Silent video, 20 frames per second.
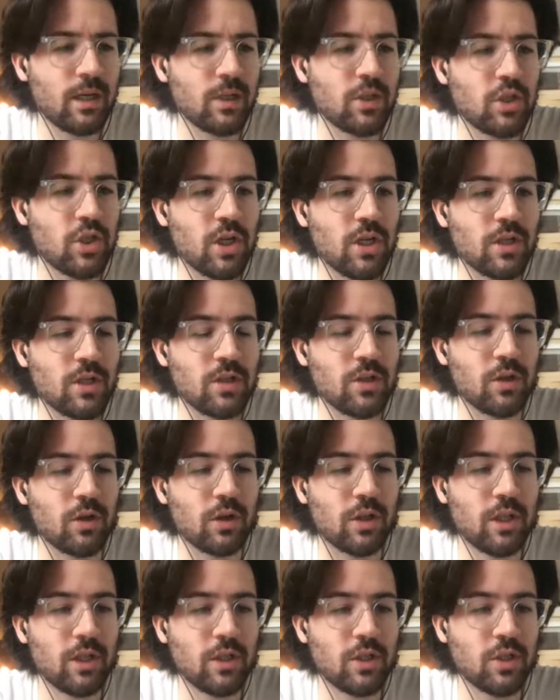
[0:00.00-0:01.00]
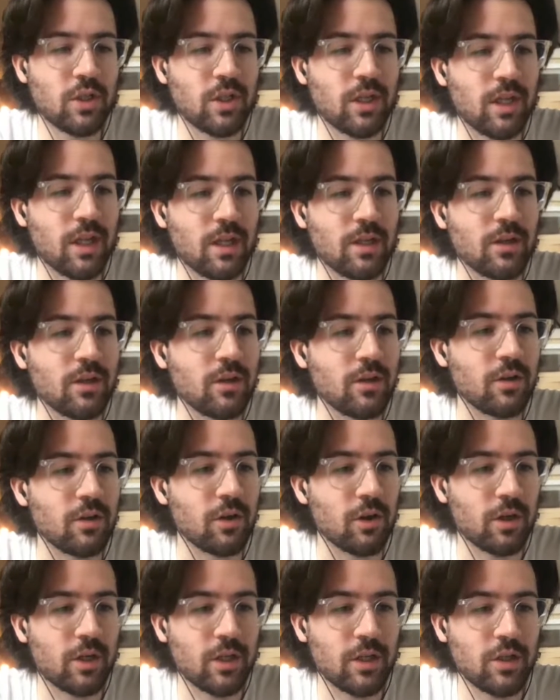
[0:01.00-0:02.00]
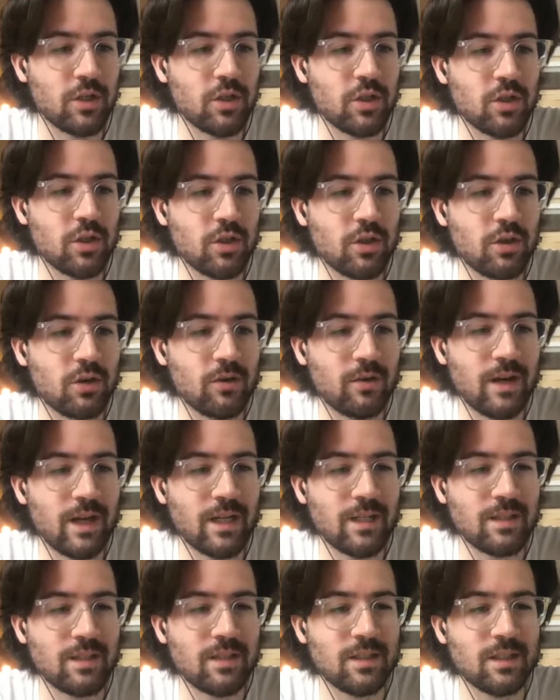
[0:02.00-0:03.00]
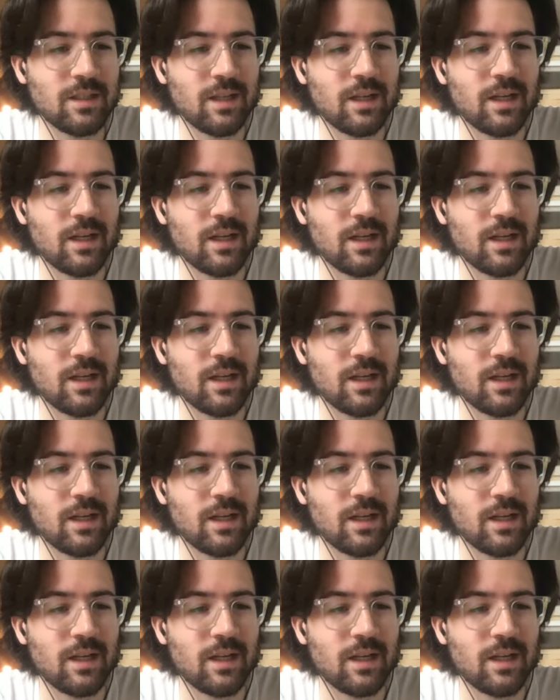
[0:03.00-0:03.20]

of chase Nurkic and get Nurkic correct.